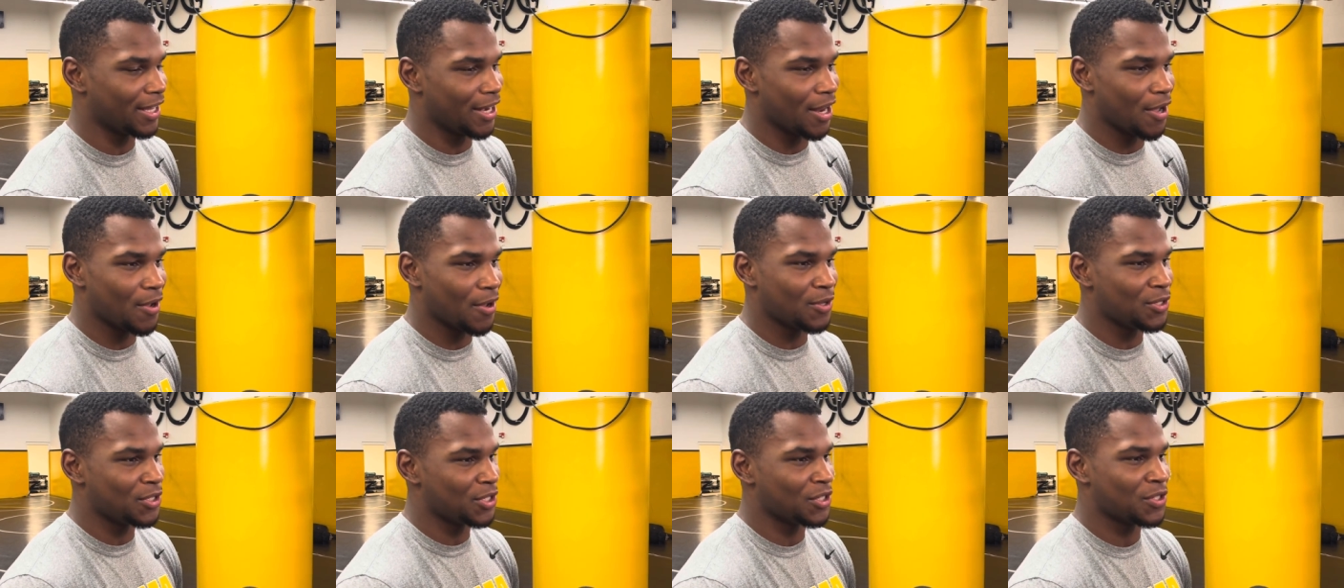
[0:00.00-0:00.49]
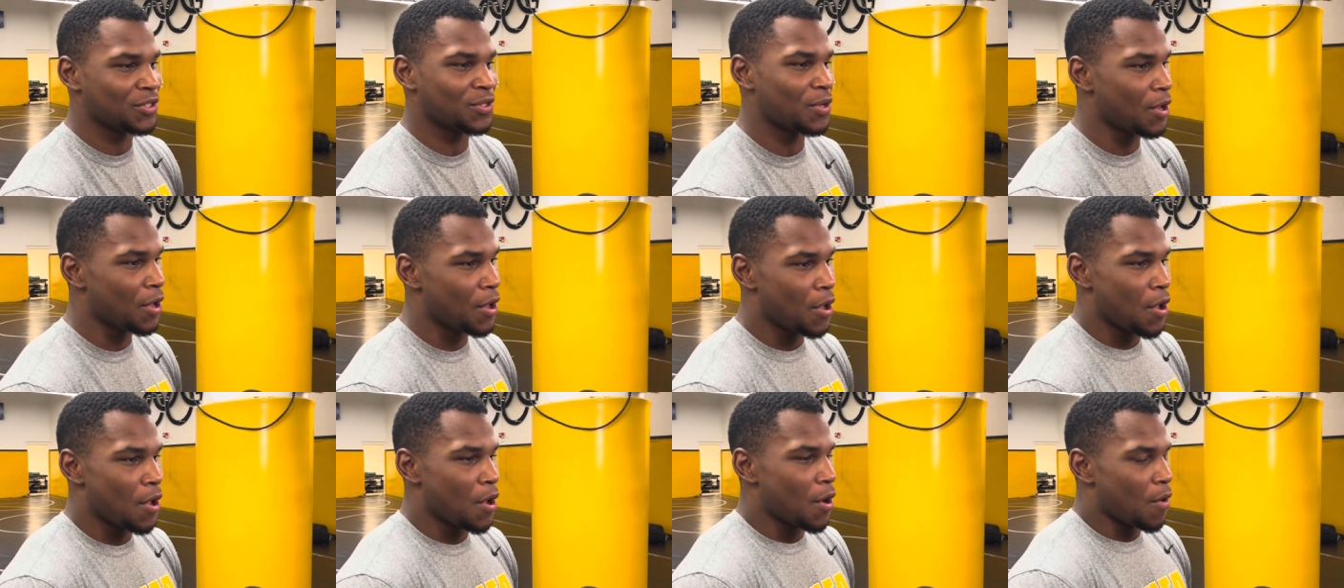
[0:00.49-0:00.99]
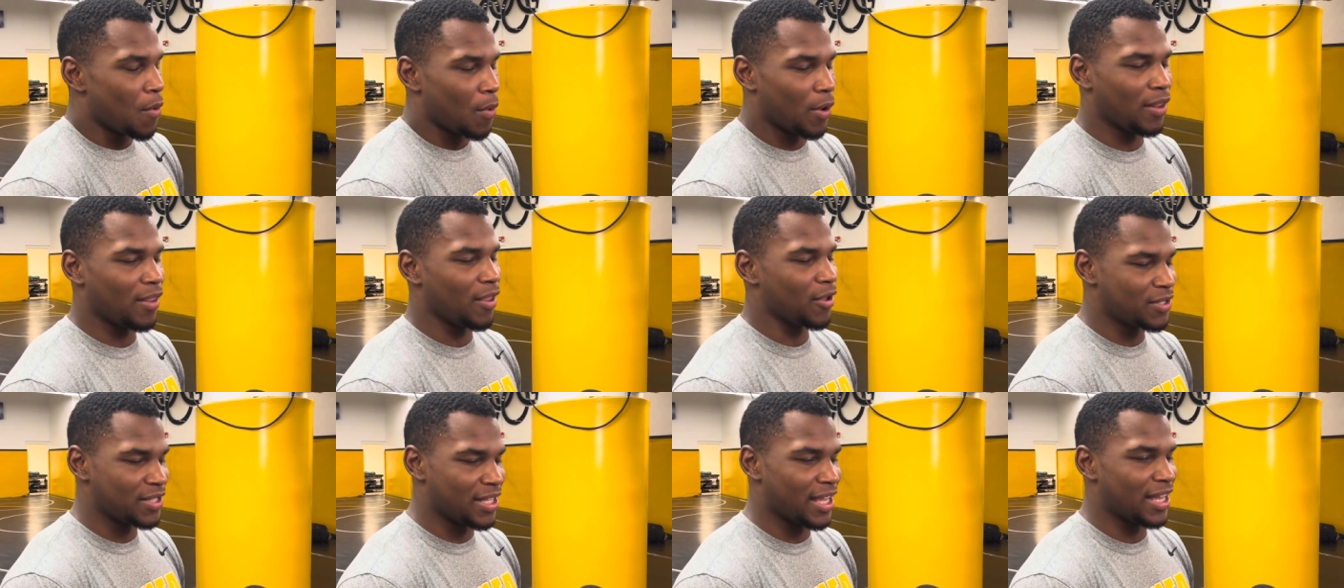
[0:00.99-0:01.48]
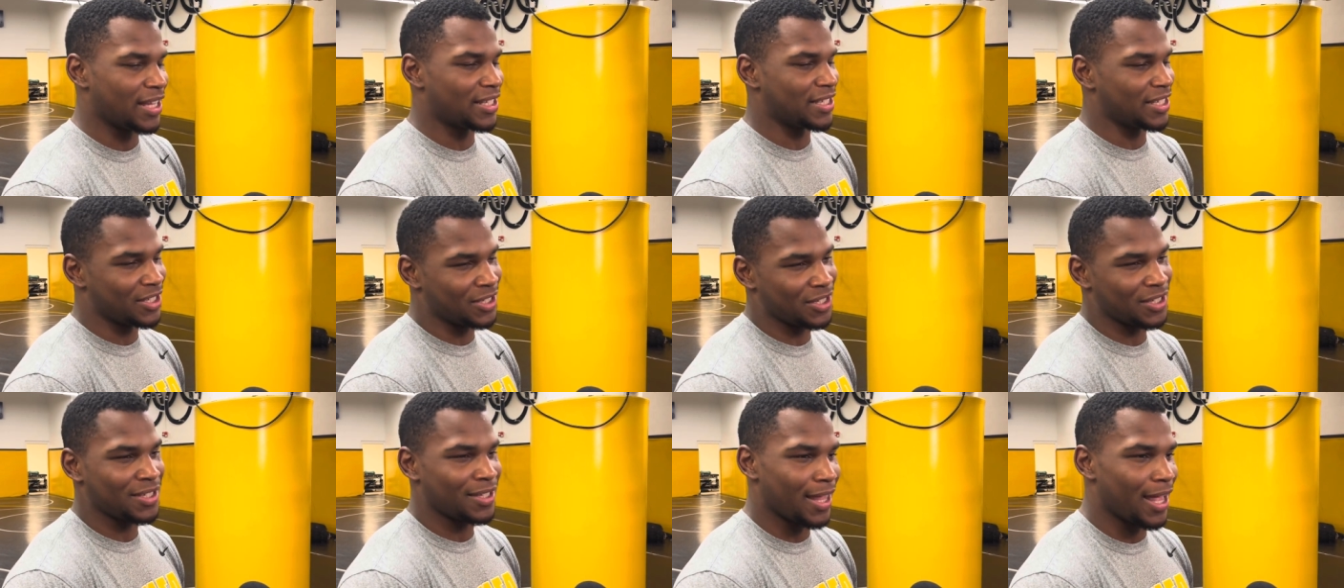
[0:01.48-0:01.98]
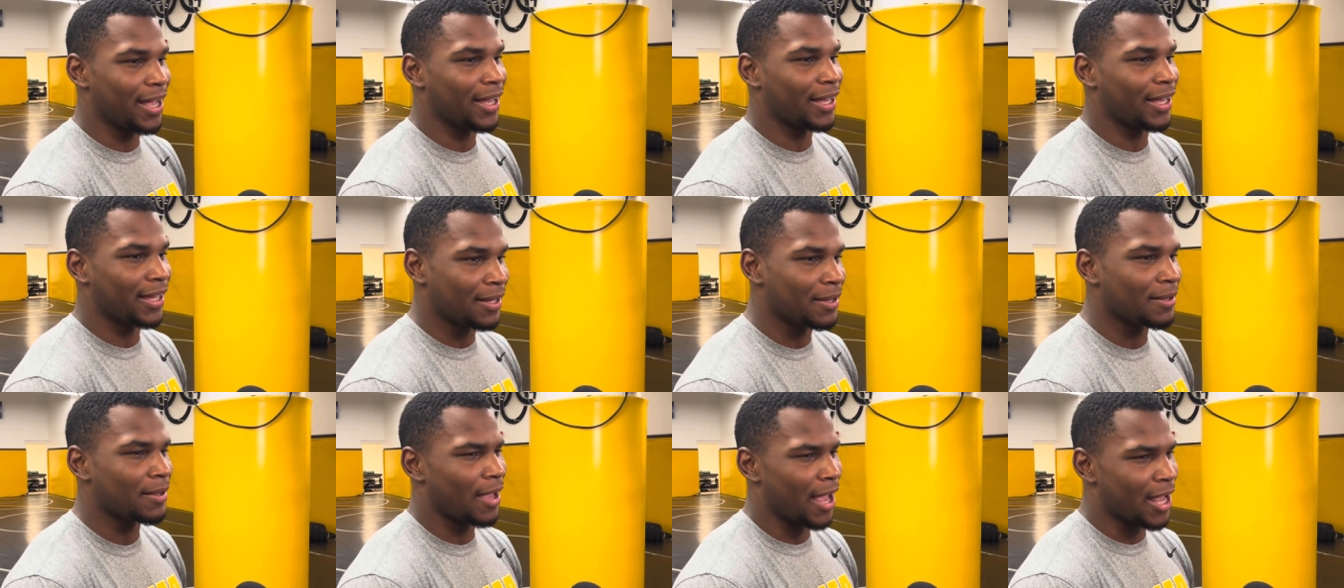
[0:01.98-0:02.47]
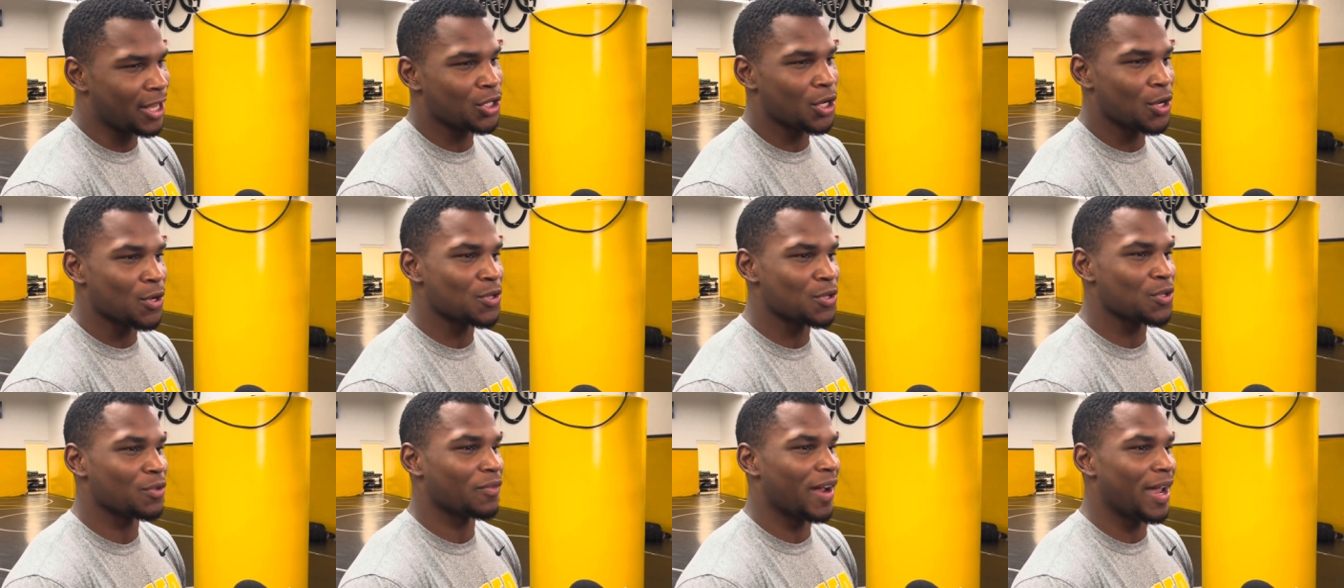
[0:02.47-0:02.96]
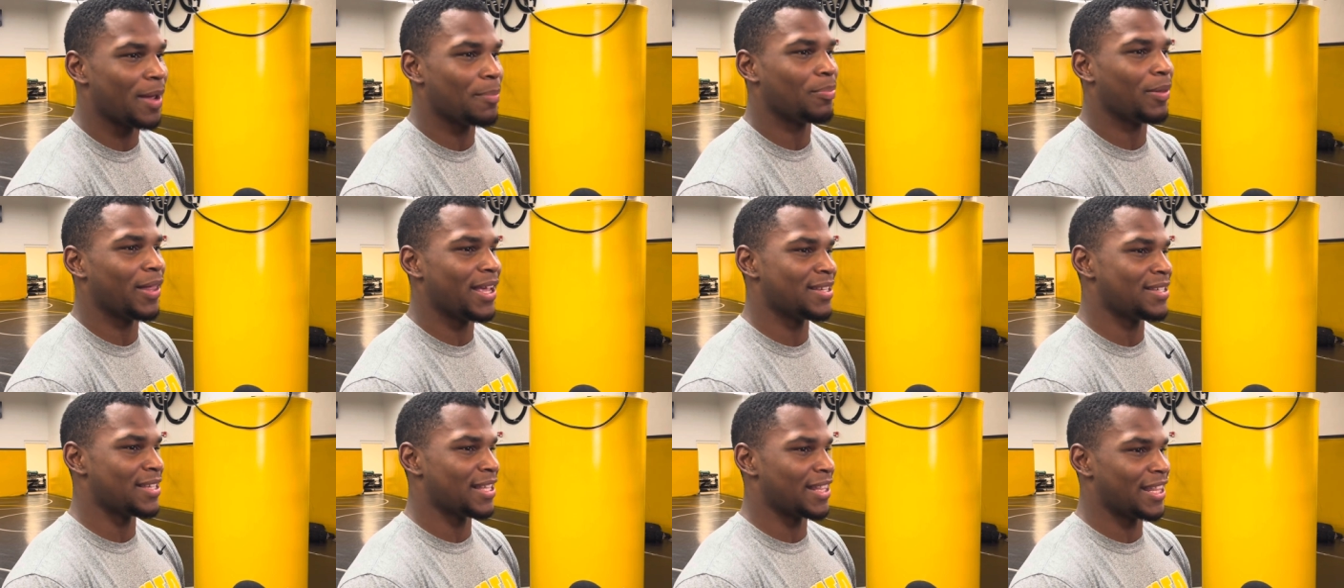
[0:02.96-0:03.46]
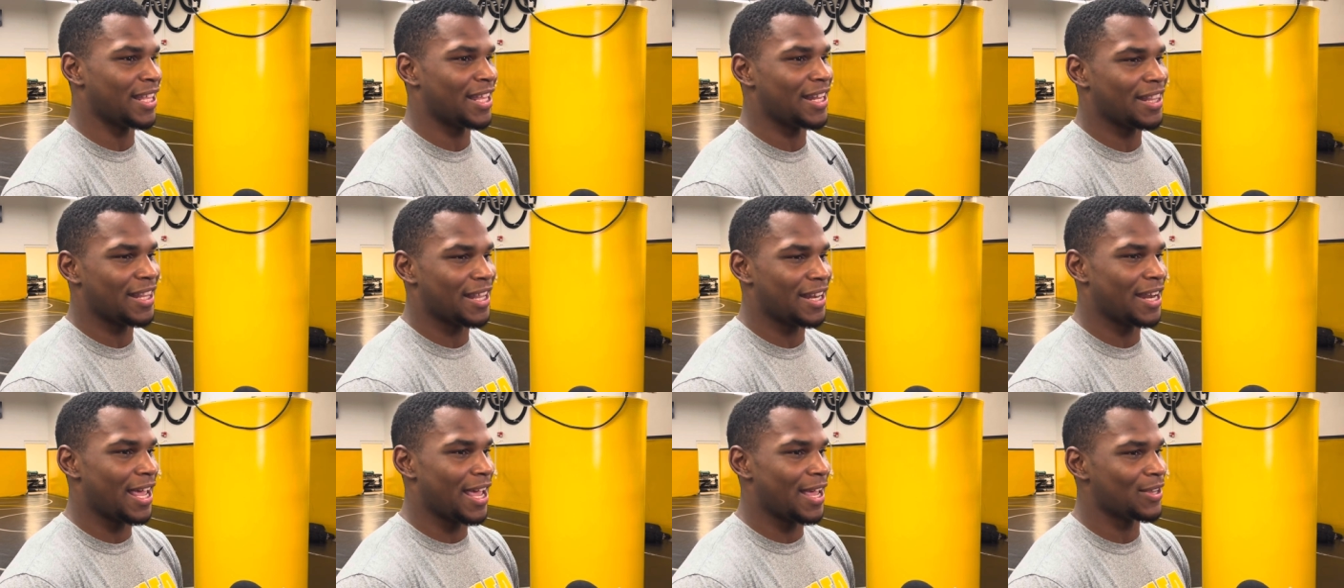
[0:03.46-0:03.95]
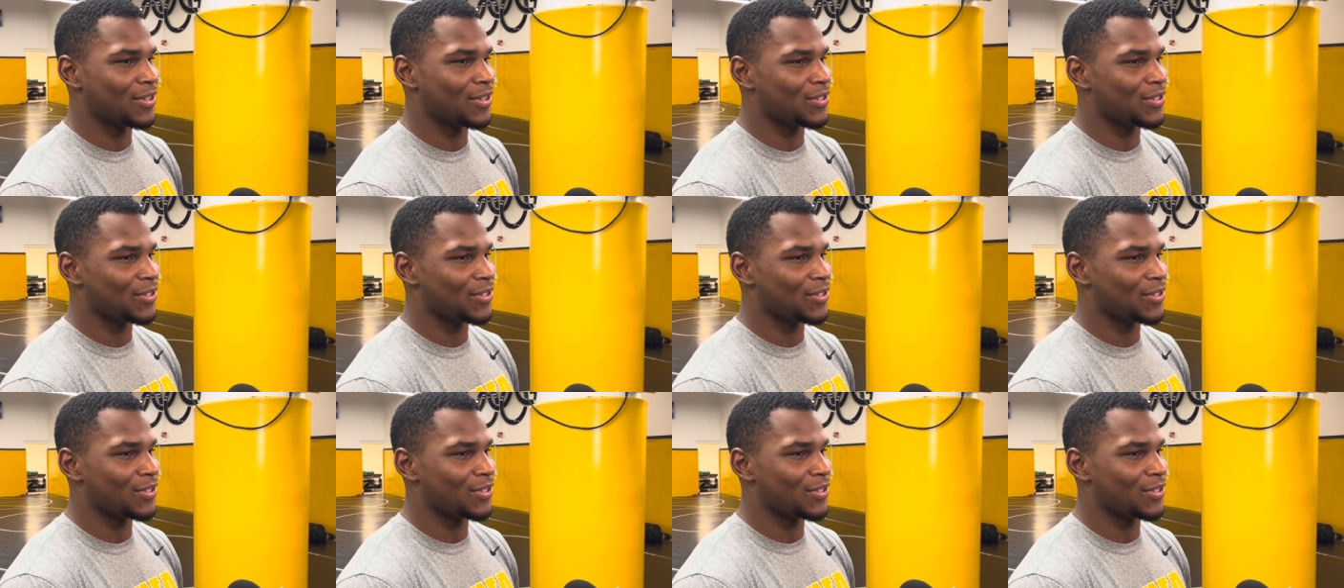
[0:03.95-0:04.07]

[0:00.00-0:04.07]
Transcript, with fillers: You know, it's just one of those things it's just like I chose the right place at the end of the day.